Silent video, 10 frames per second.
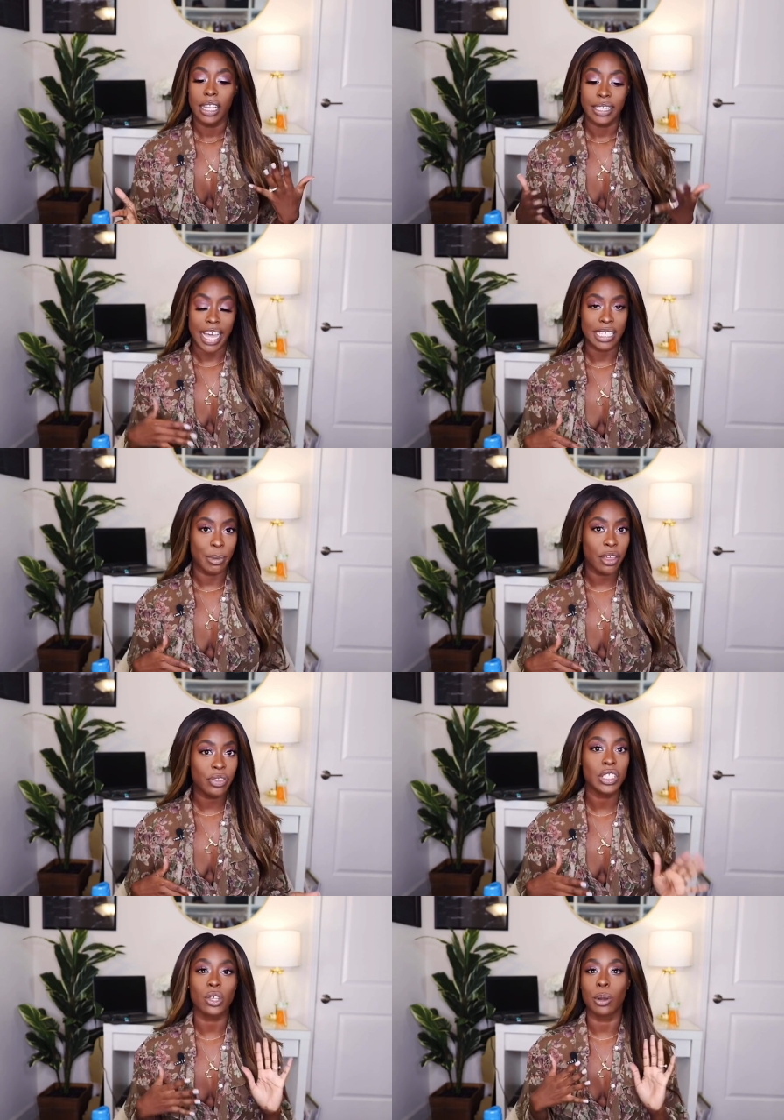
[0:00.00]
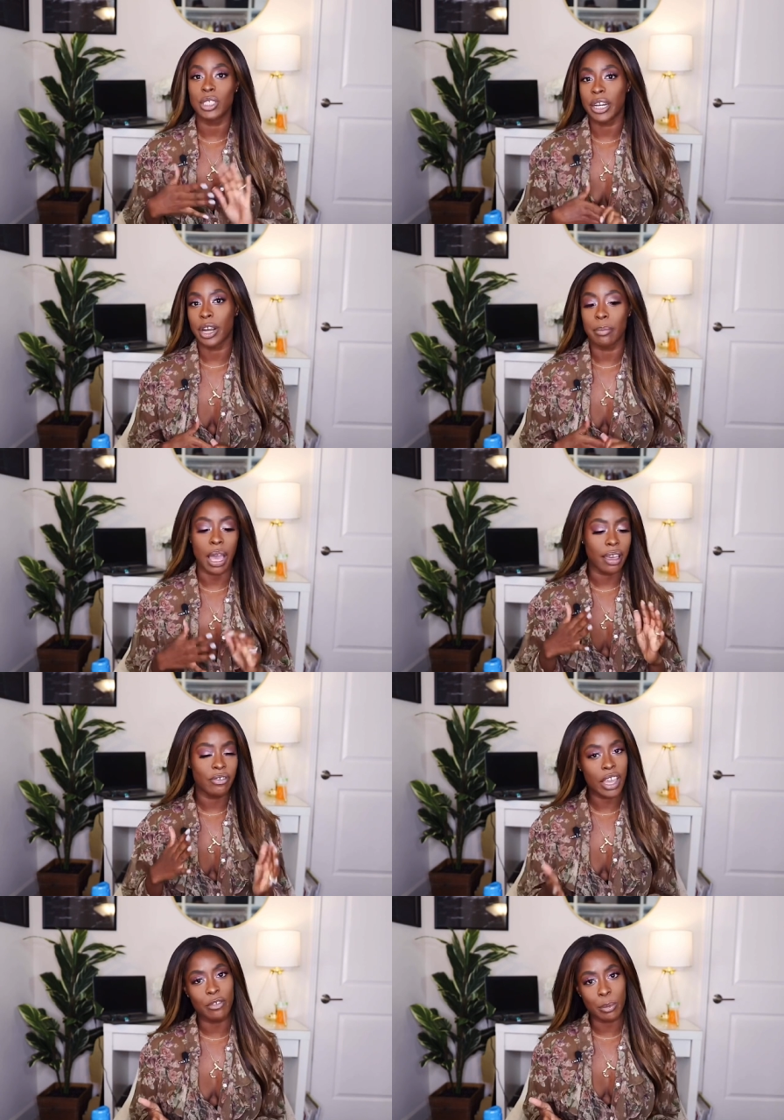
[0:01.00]
last month, so I'm sharing my
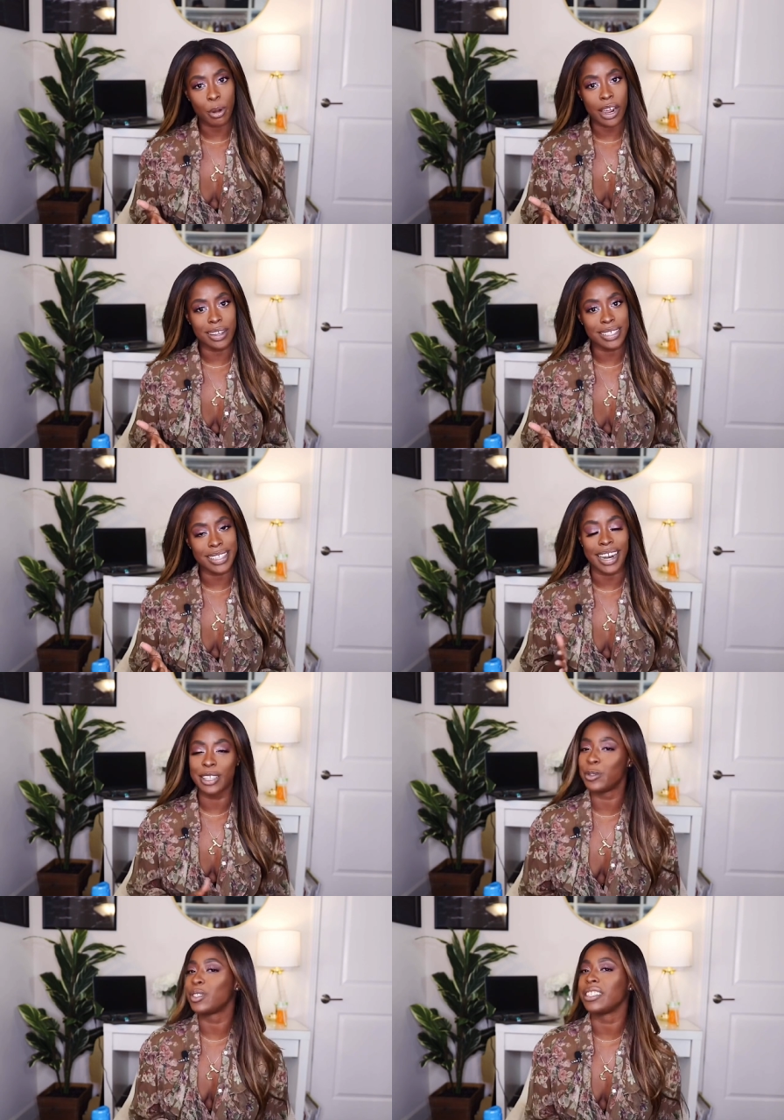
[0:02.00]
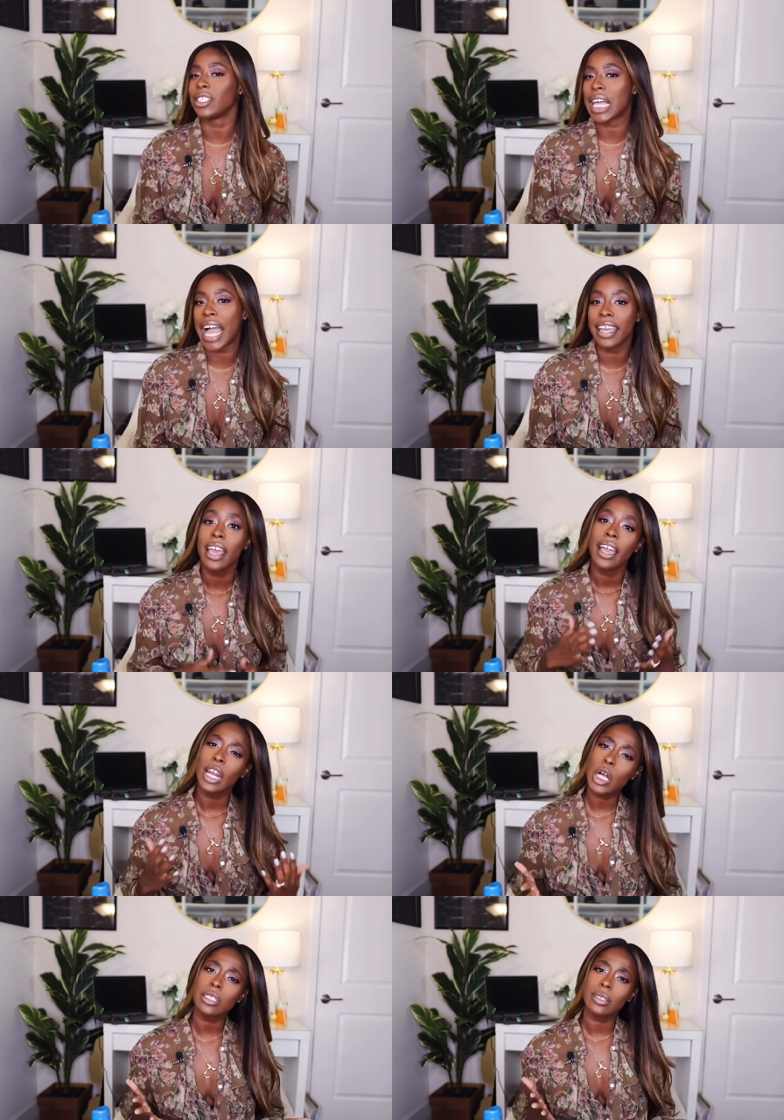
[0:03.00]
favorite products that I used in July,
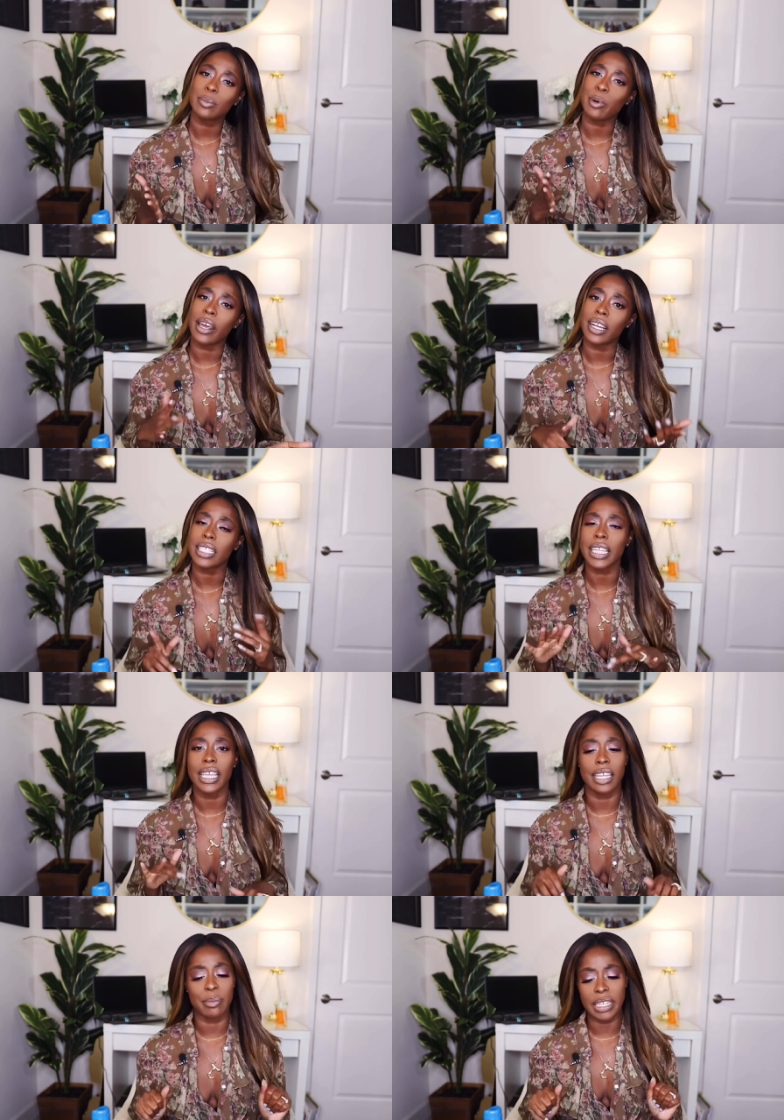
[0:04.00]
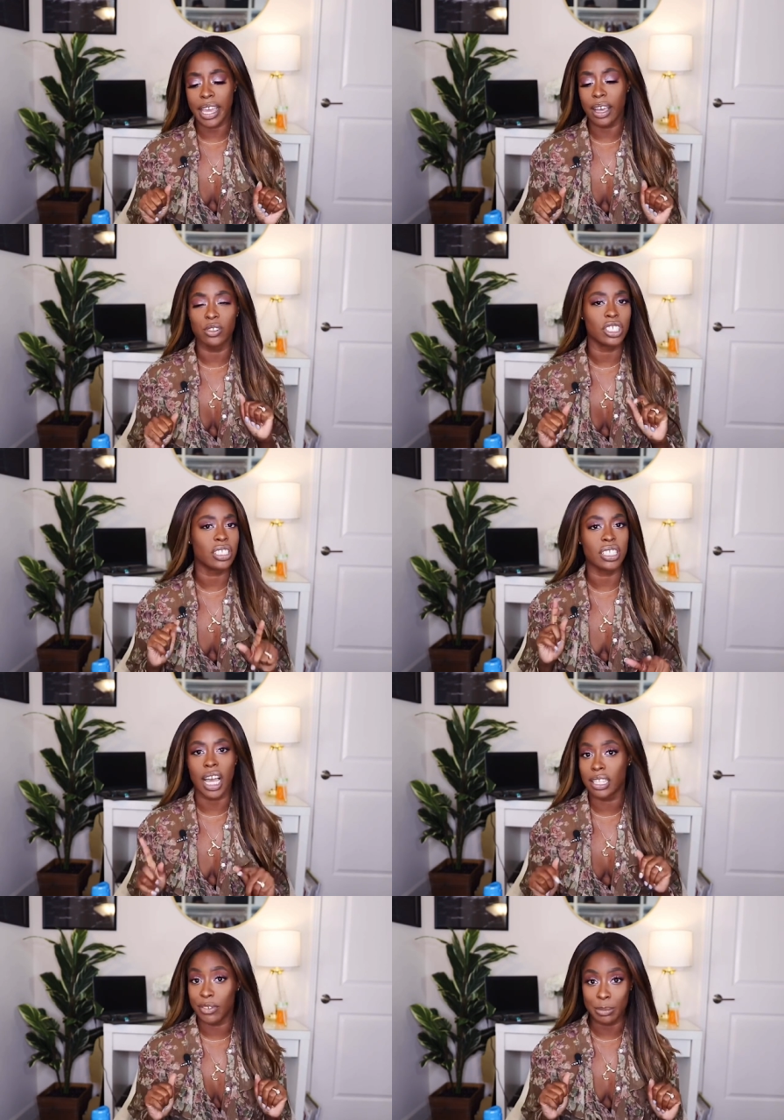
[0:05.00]
and also some products that let me down, just did
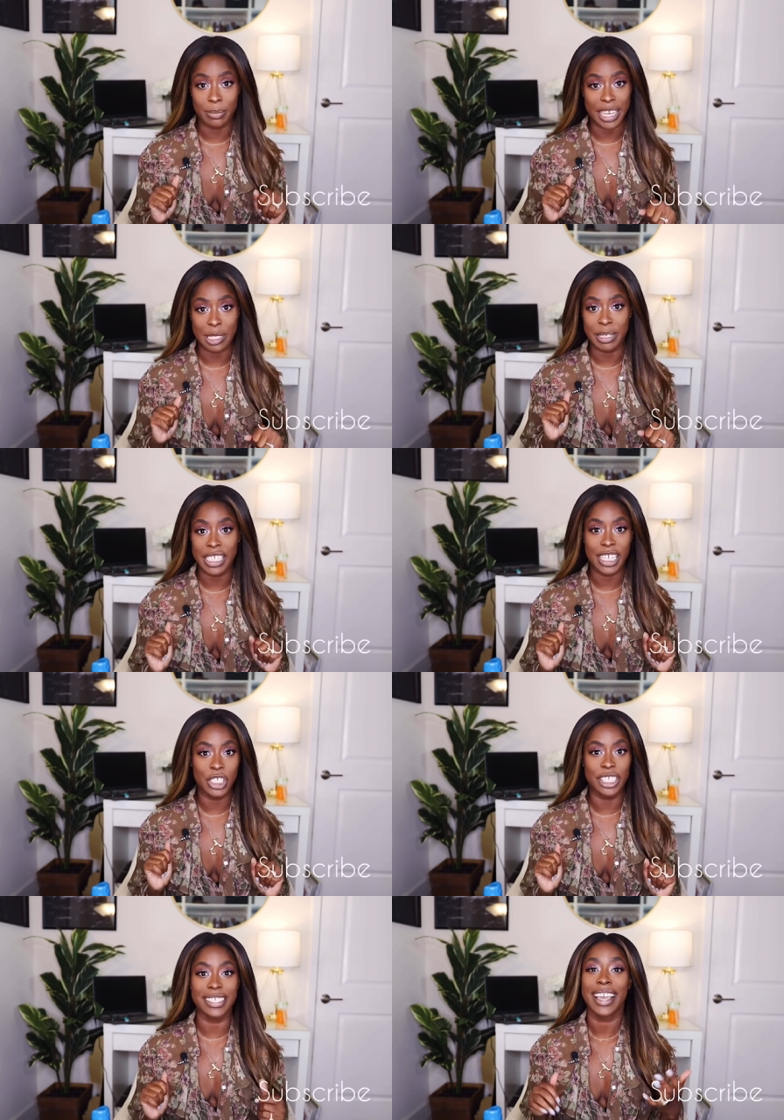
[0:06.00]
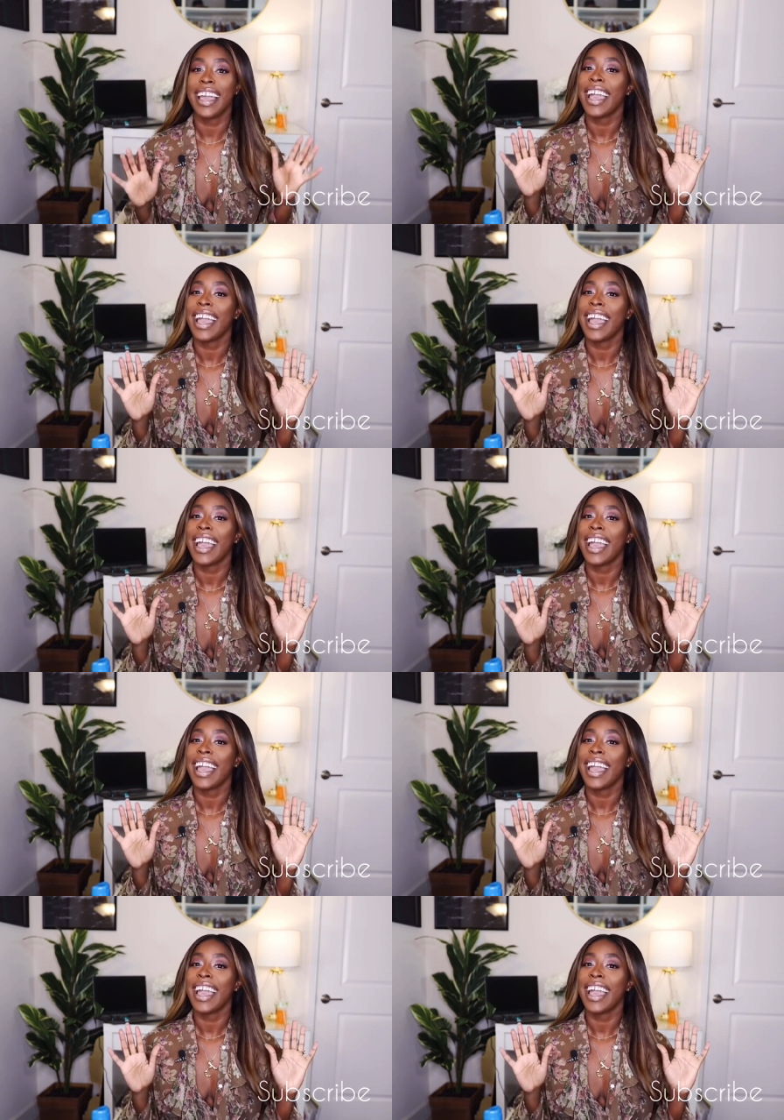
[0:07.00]
not live up to my expectations.